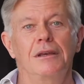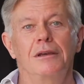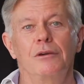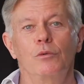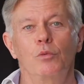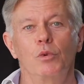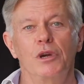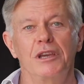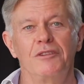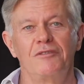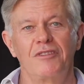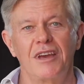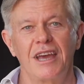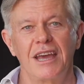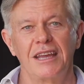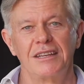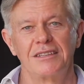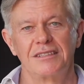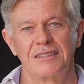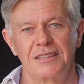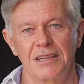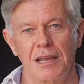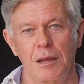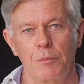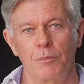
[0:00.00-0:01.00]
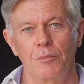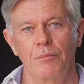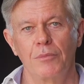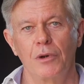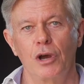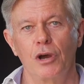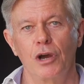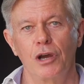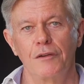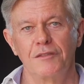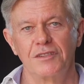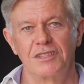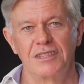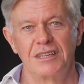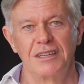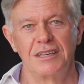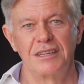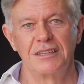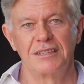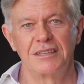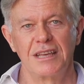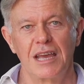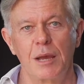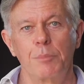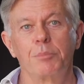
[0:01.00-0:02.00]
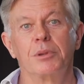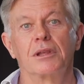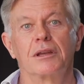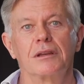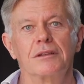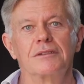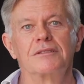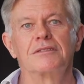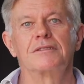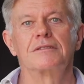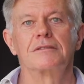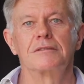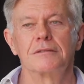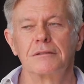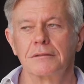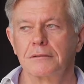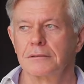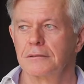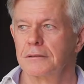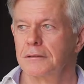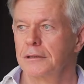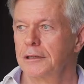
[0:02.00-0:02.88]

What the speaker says: we've had some overseas applicants